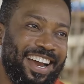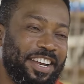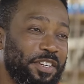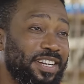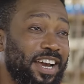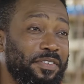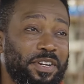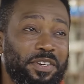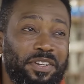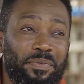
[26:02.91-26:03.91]
I don't have
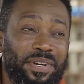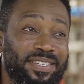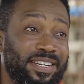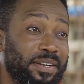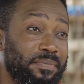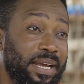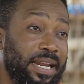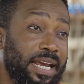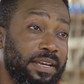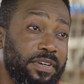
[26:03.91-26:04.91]
any other person in my
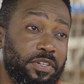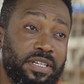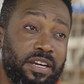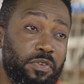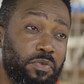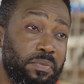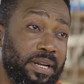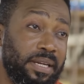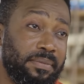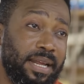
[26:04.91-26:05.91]
life. I don't have a
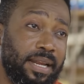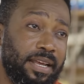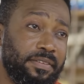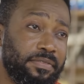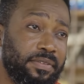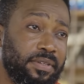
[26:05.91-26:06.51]
woman in my life.